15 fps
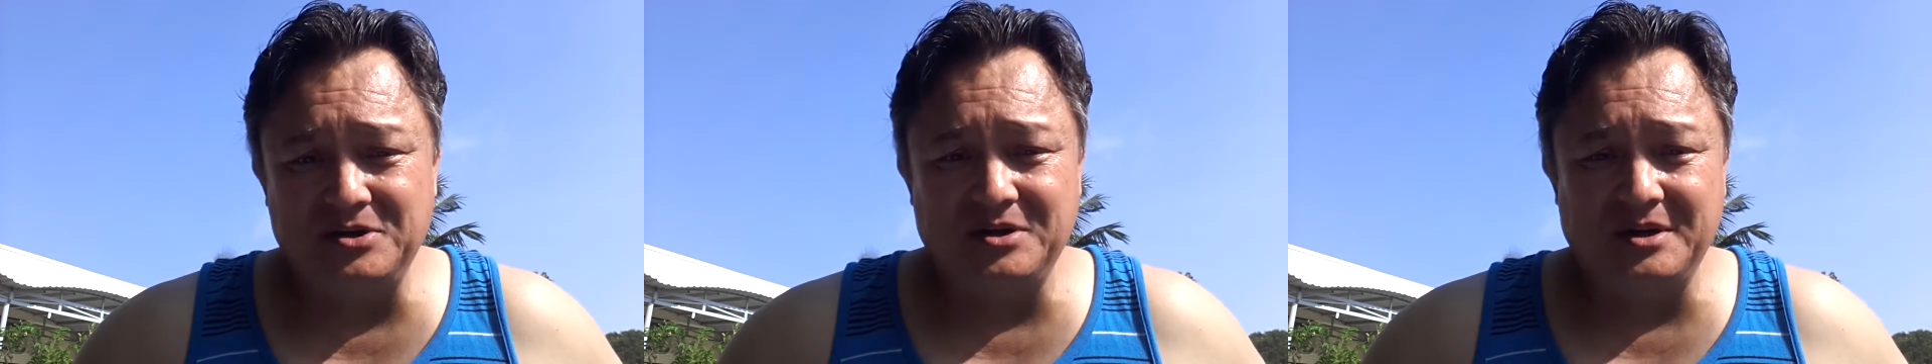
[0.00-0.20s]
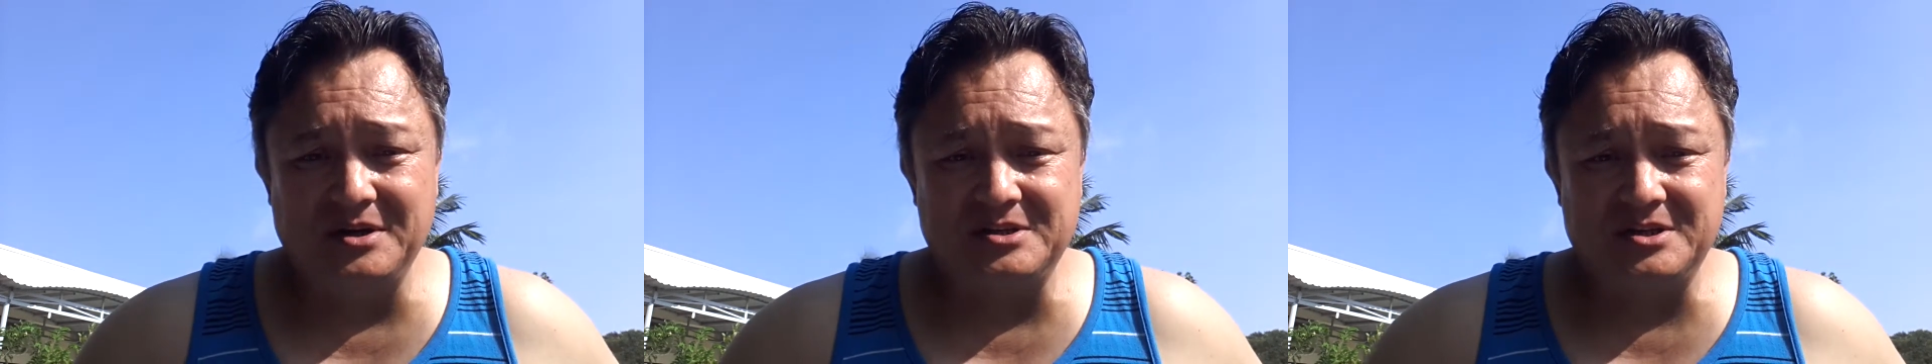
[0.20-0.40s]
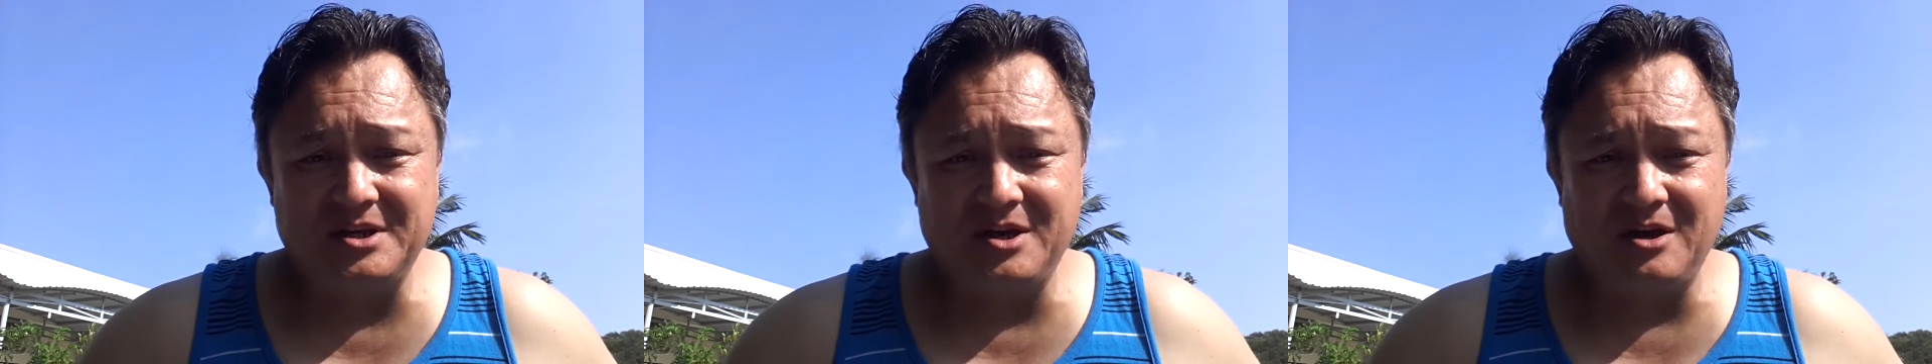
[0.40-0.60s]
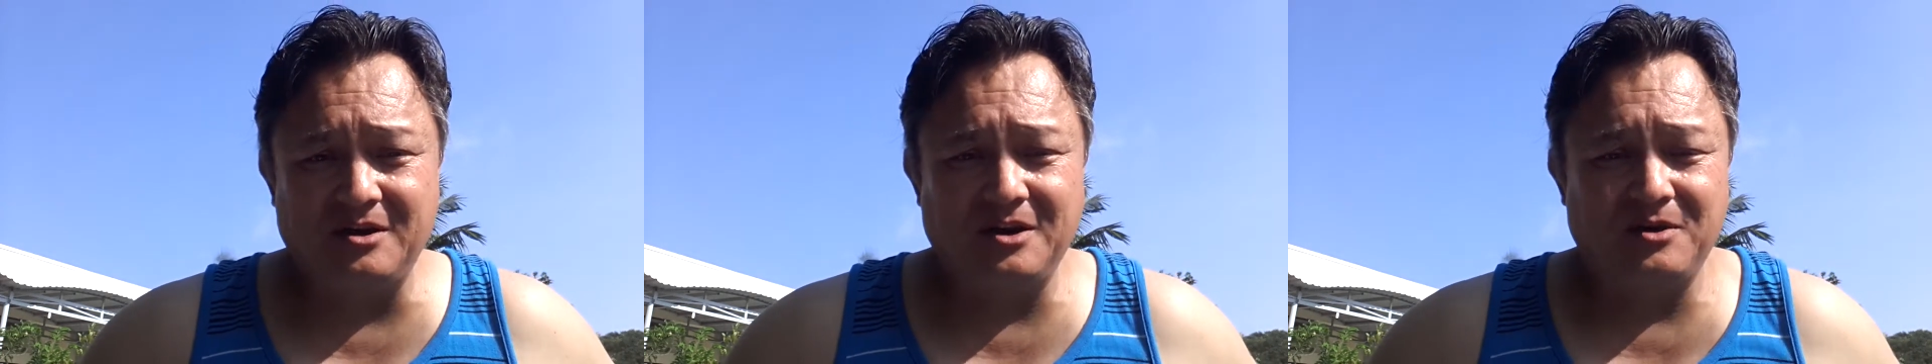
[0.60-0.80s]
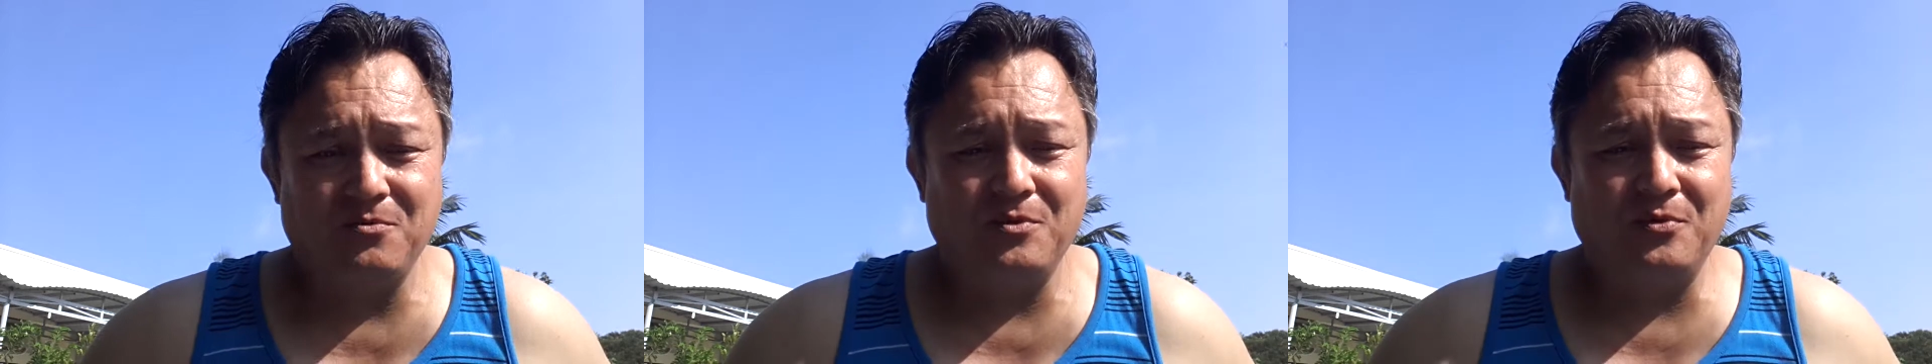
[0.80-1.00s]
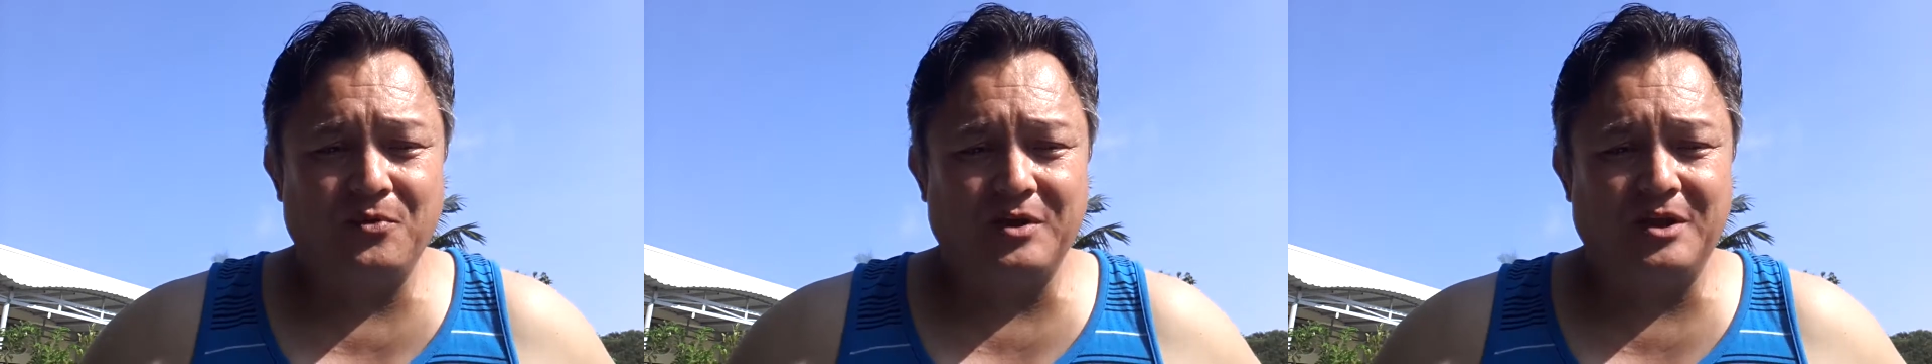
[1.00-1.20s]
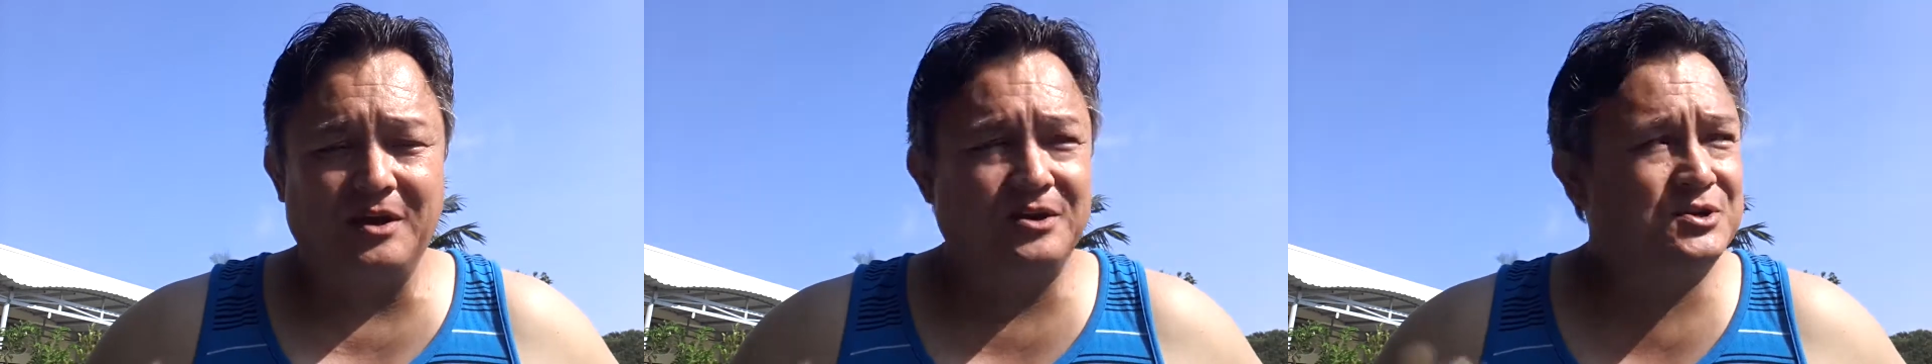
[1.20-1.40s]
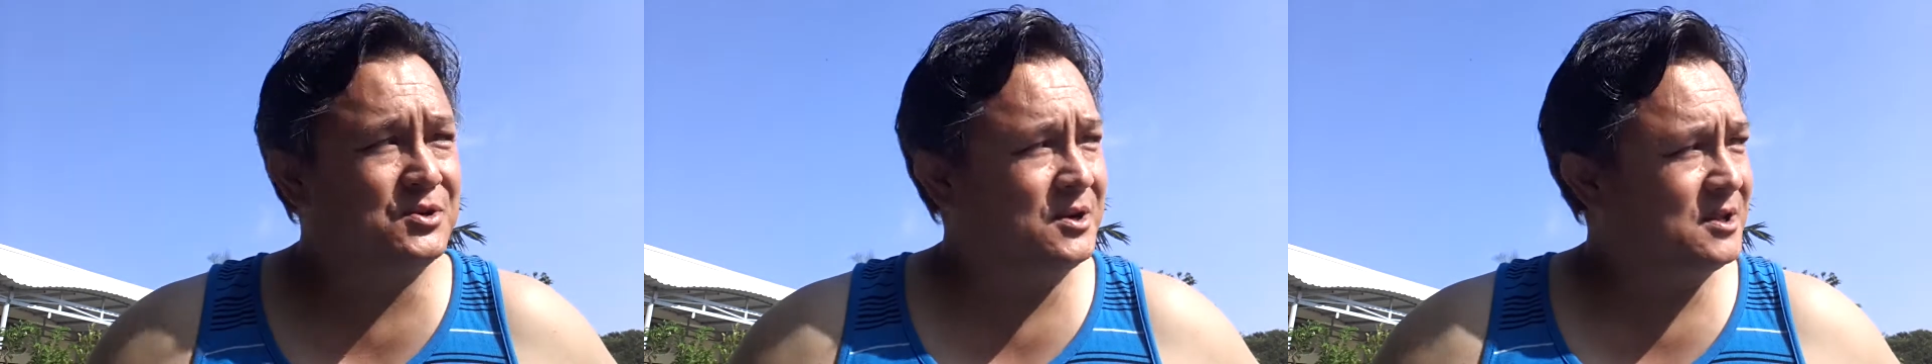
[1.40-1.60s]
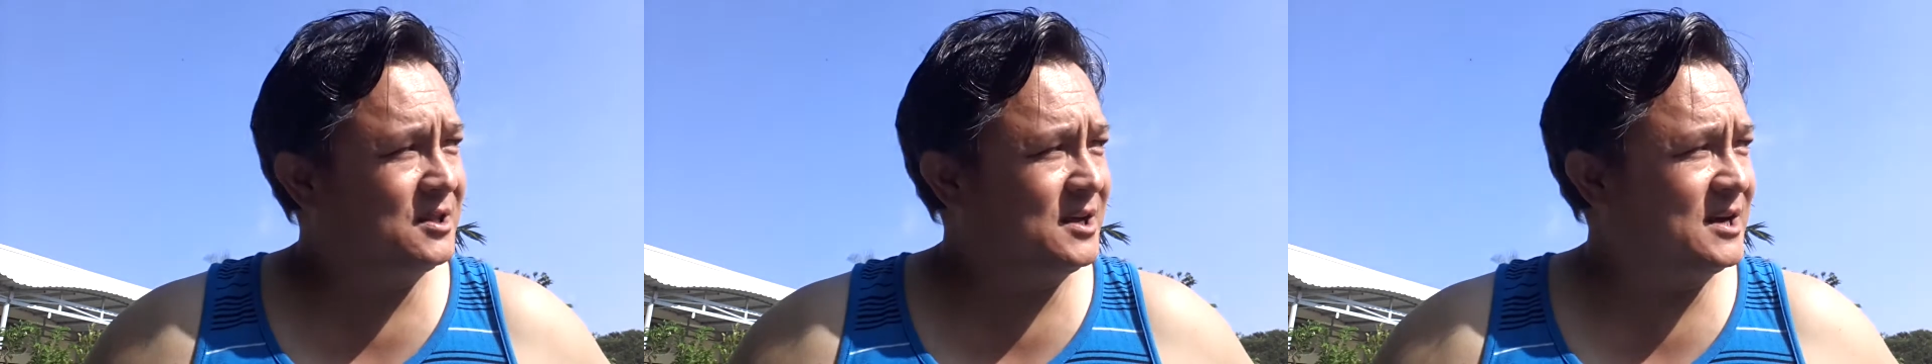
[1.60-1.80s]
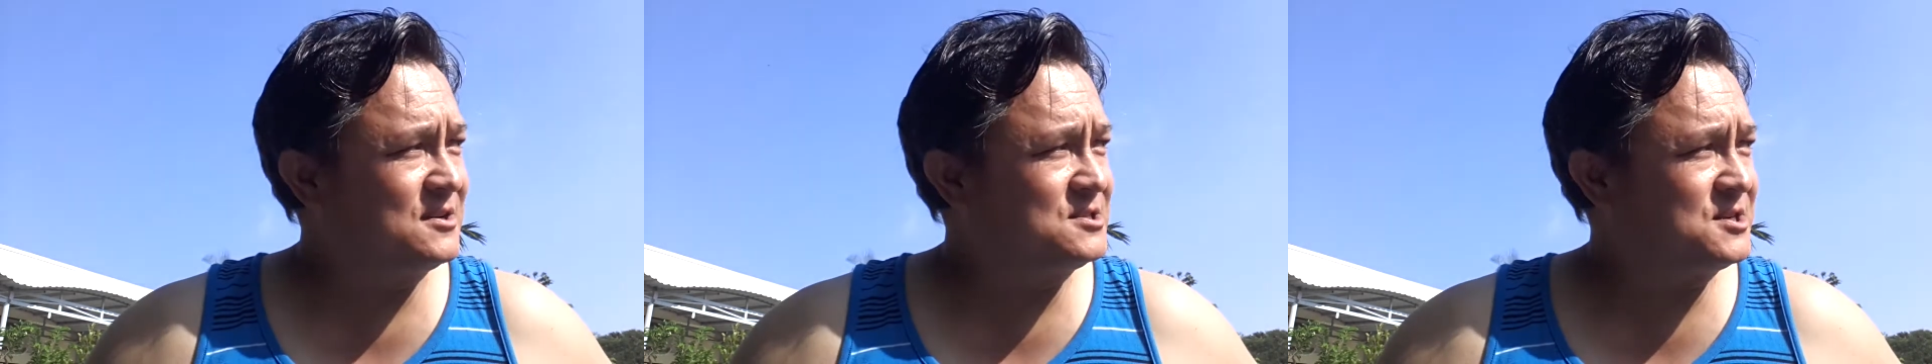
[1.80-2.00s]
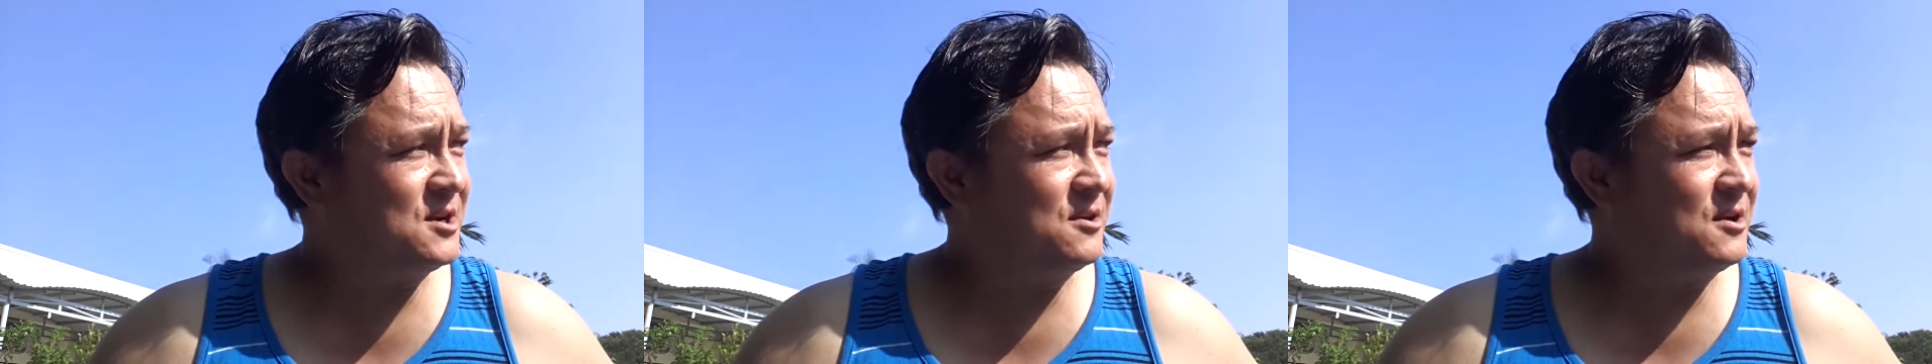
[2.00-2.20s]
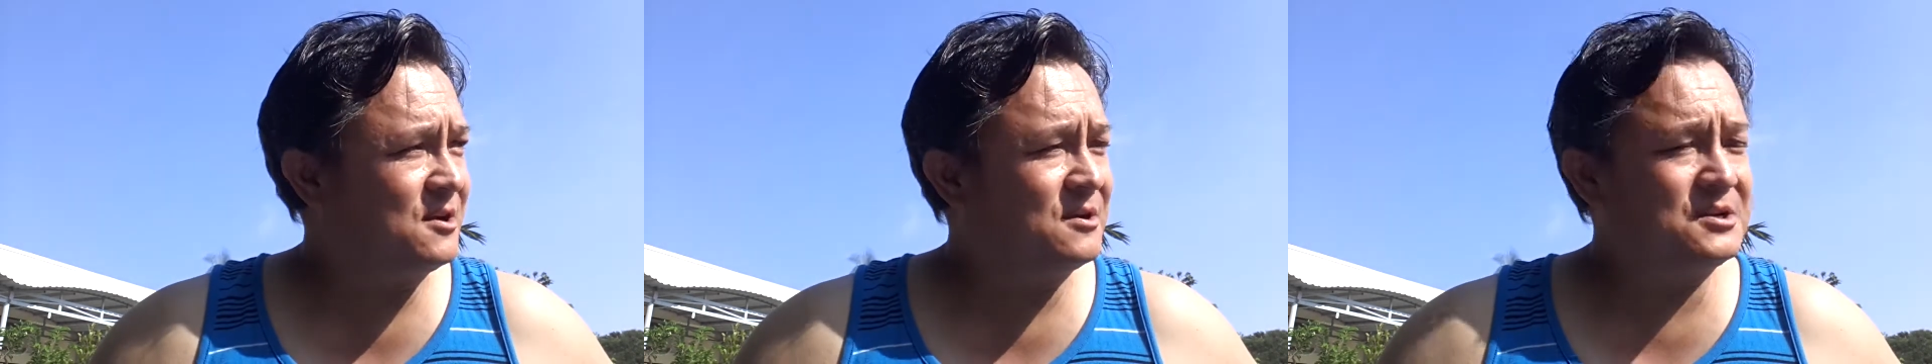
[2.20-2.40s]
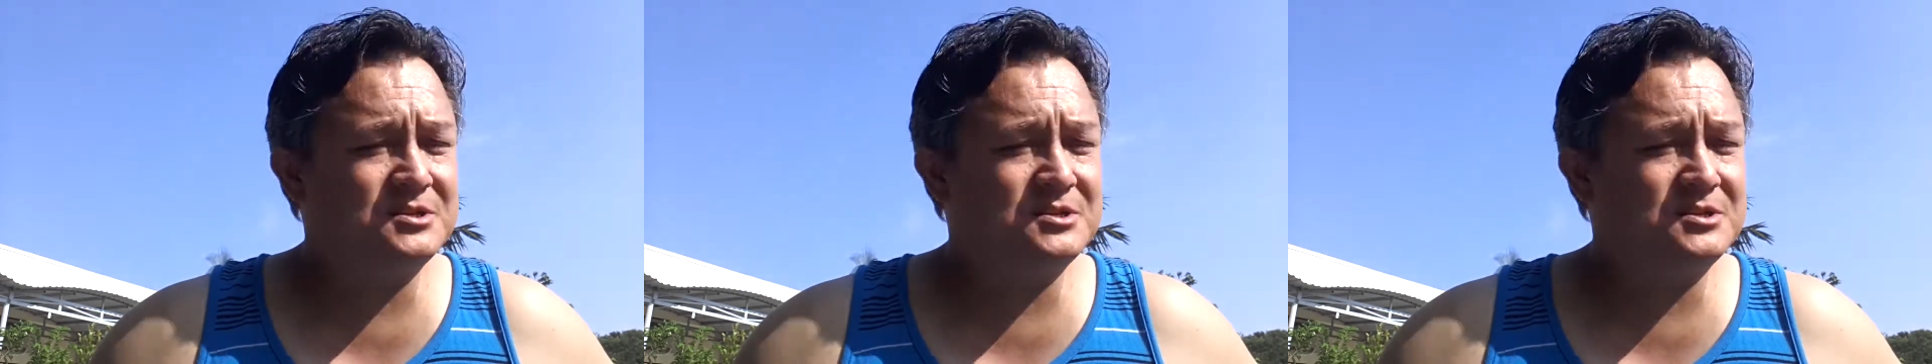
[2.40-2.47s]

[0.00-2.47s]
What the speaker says: you can tell here, we're really enjoying the lifestyle here.